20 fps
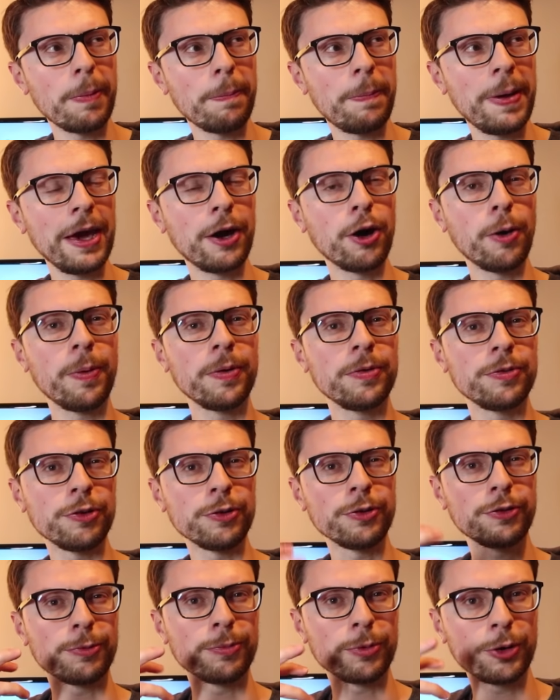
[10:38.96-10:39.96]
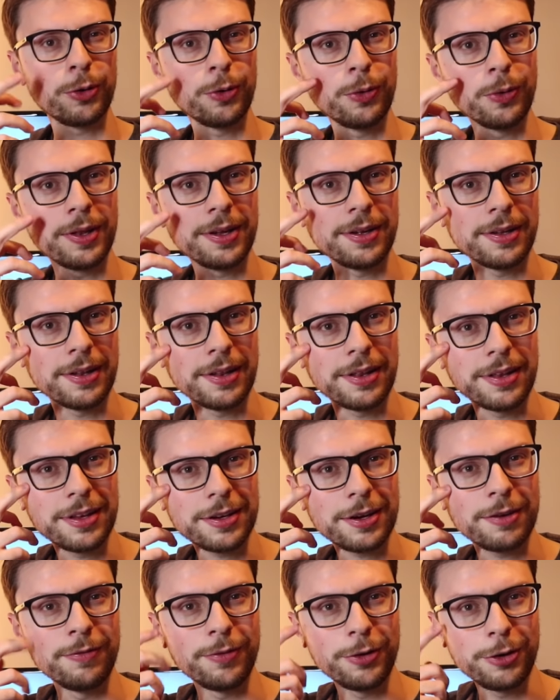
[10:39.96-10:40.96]
pick up and do some cool little
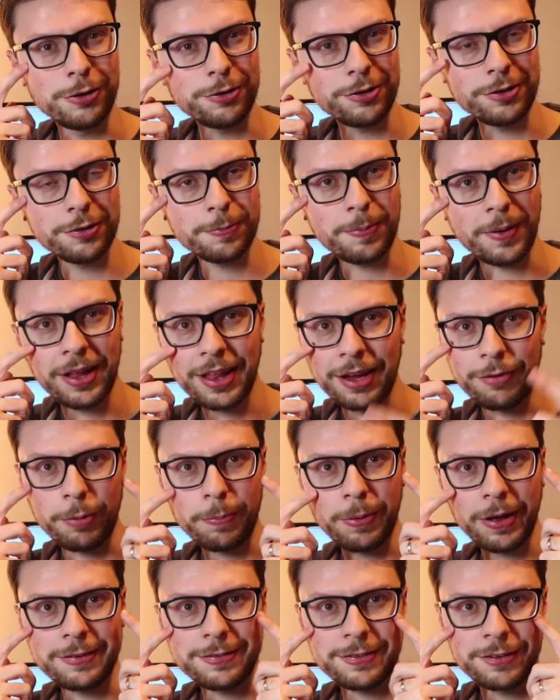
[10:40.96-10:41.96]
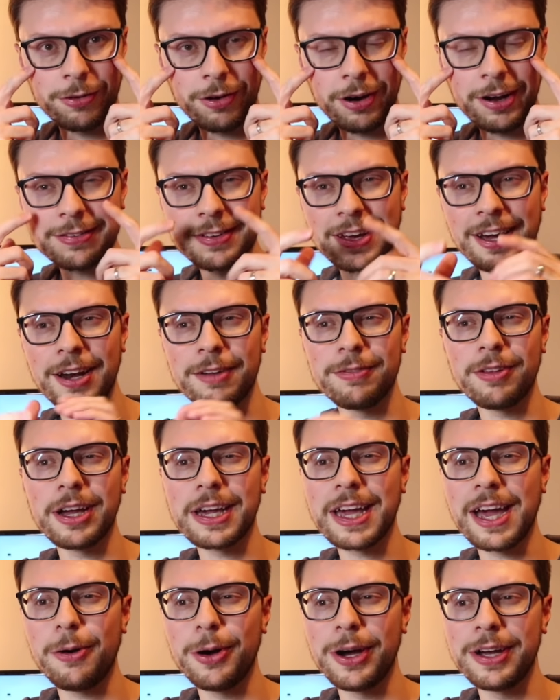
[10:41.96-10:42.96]
conversions by like replacing their eyes, kind of
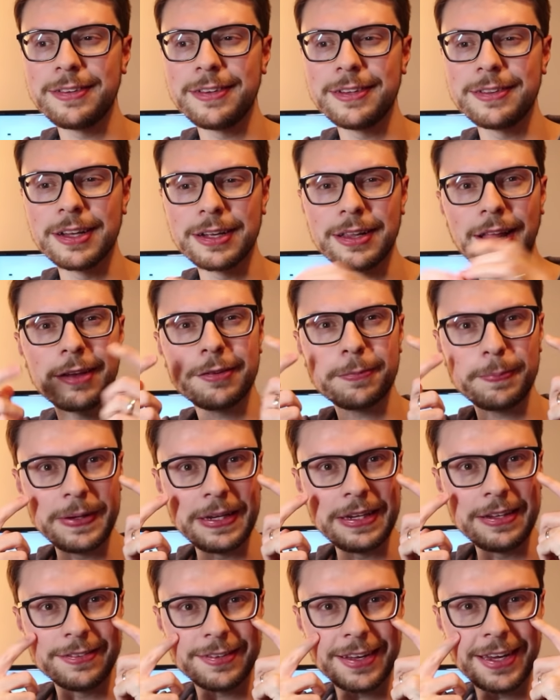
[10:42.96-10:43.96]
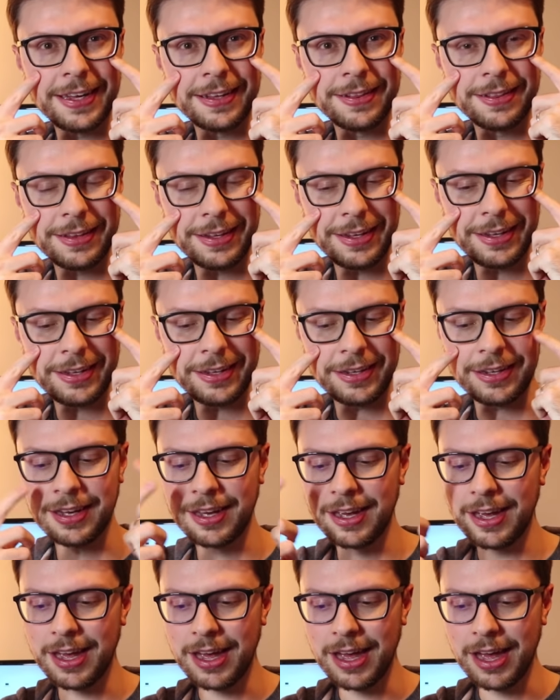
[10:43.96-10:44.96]
like how I did the glass beads in the
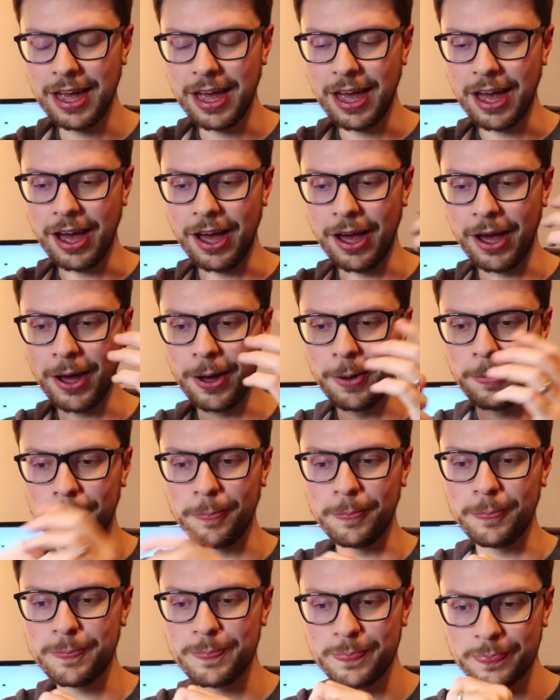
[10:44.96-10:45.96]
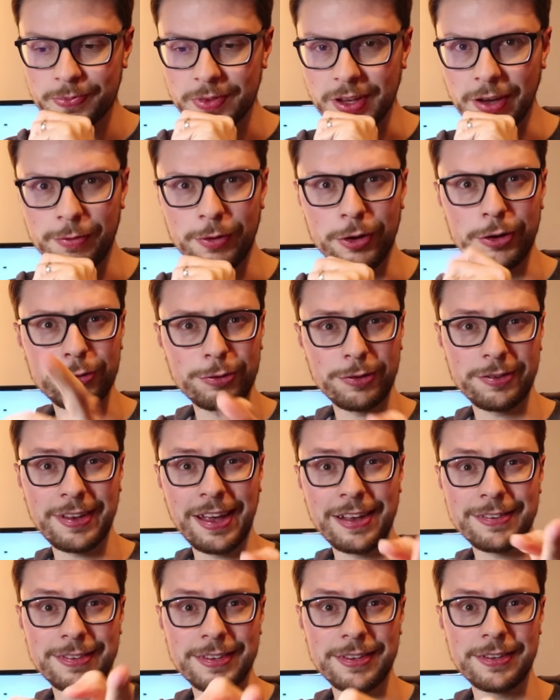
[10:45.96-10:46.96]
Aversa
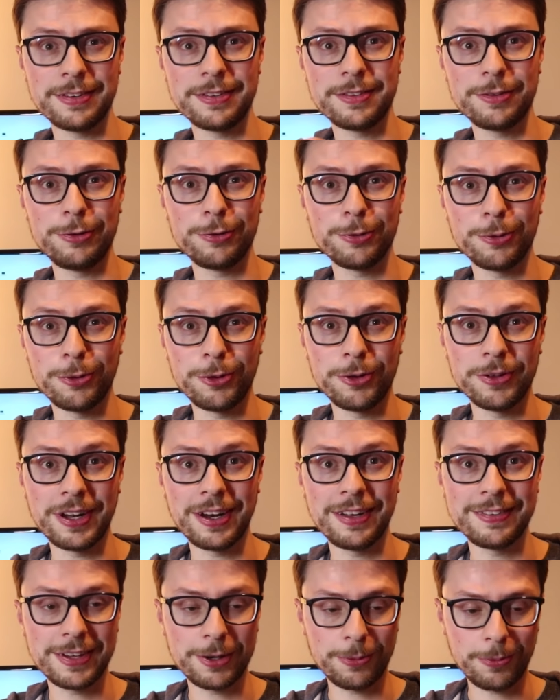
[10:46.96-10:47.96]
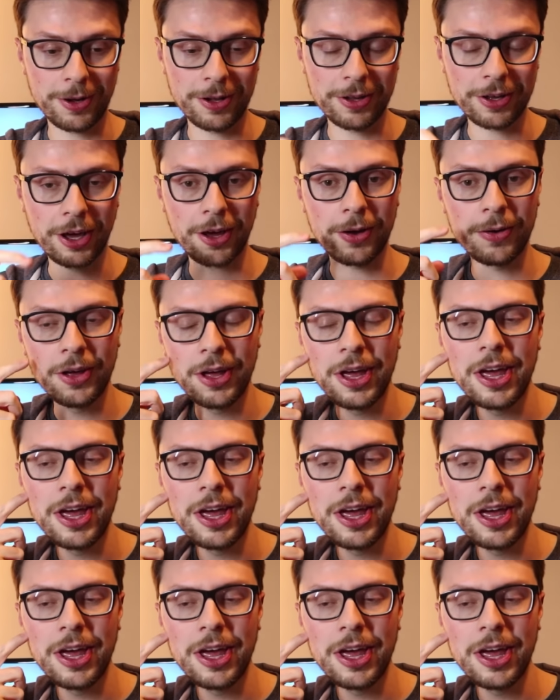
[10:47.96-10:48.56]
Assassin tutorial that I did a while ago.